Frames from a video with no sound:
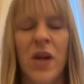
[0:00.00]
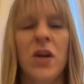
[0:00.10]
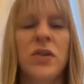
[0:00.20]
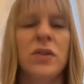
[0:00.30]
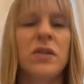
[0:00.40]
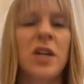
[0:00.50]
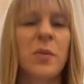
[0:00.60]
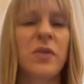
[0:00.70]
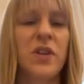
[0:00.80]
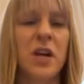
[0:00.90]
So some
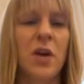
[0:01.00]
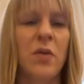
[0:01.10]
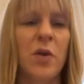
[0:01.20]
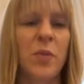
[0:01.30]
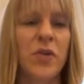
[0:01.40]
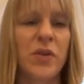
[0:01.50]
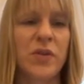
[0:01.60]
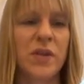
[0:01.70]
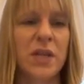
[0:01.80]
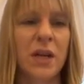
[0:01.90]
of the other
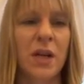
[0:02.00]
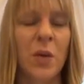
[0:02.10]
options uh,